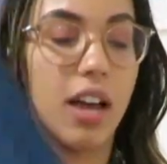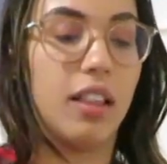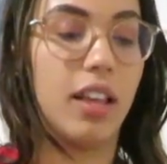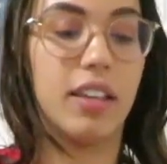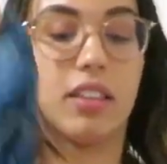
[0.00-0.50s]

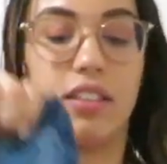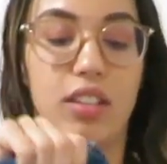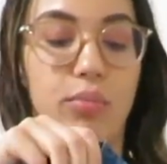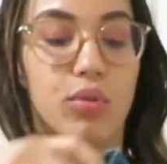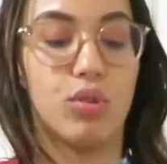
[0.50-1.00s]
not like the
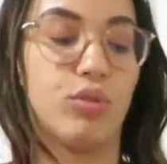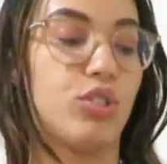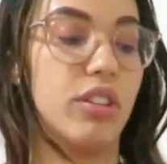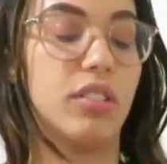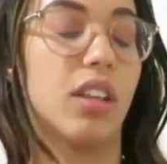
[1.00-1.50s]
typical
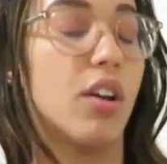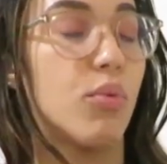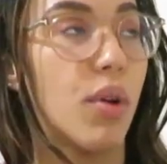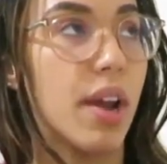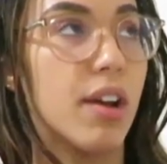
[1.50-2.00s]
jeans that I
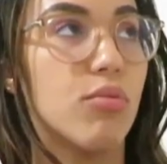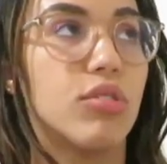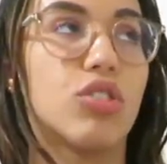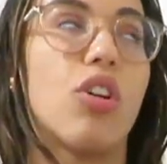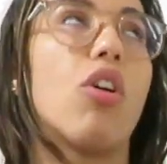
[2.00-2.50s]
wear,
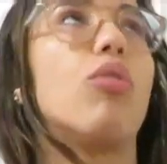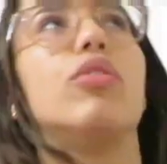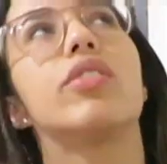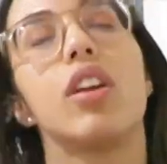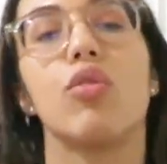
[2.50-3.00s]
which are
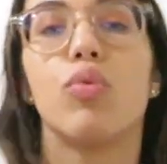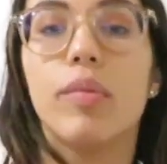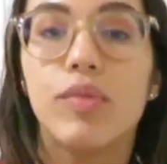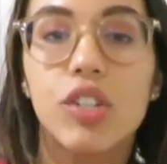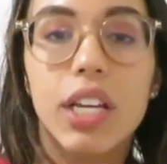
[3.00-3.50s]
always like
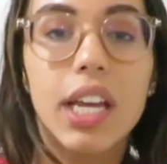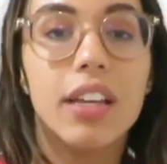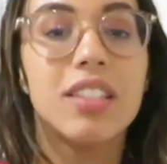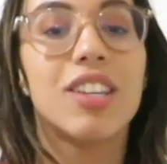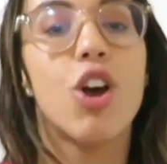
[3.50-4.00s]
rib
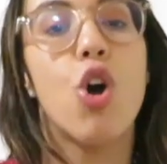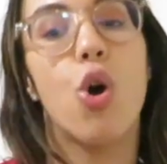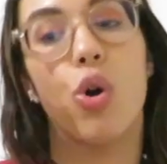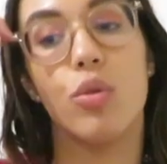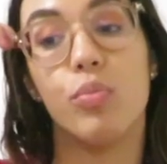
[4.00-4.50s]
jeans
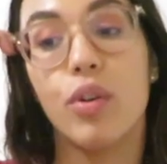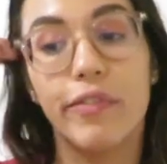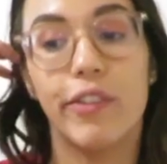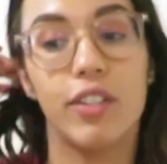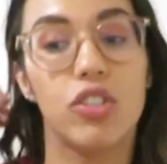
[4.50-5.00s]
or
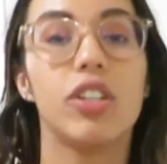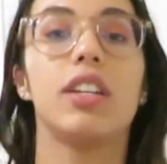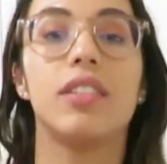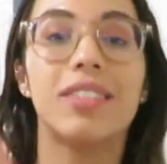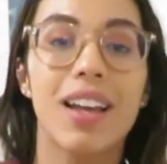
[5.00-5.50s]
boyfriend
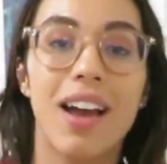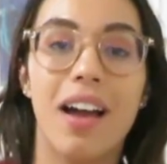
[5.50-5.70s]
jeans.